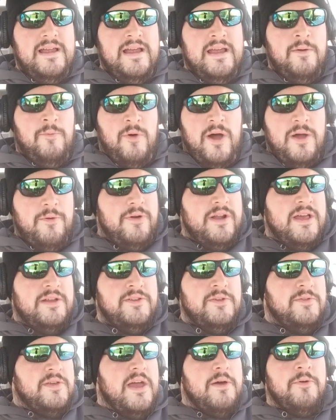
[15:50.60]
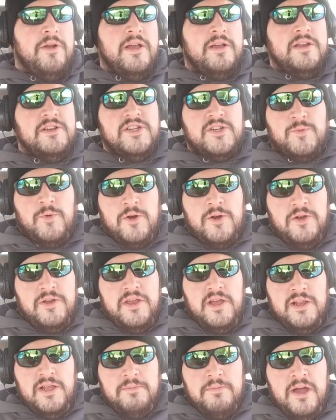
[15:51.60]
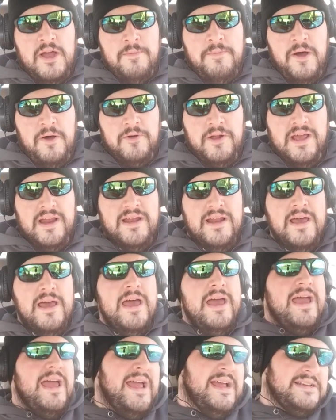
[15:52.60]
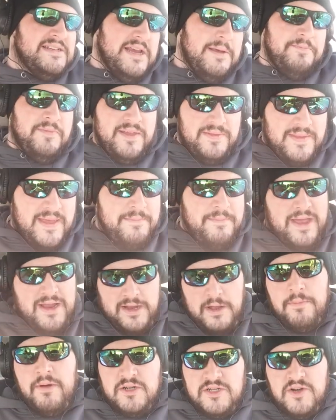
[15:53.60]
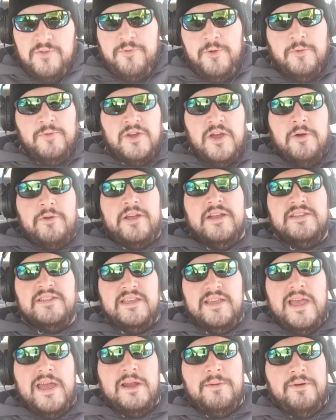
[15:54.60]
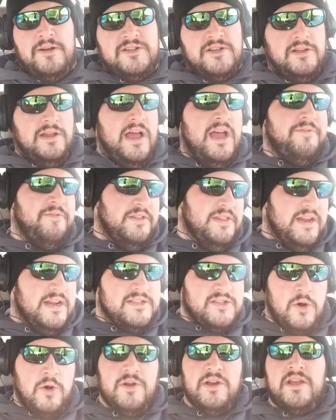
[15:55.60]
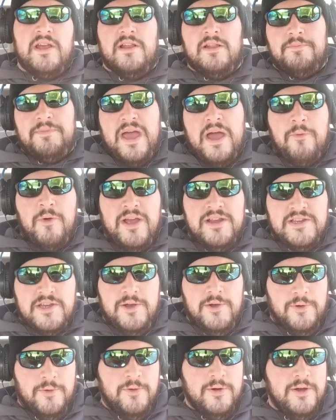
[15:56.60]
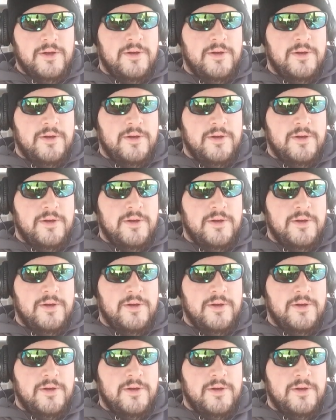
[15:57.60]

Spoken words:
And why would I do that when I can just work on killing my opponent? Except then they make a bunch of food tokens and gain a bunch of life, and then it's hard to kill them that way too.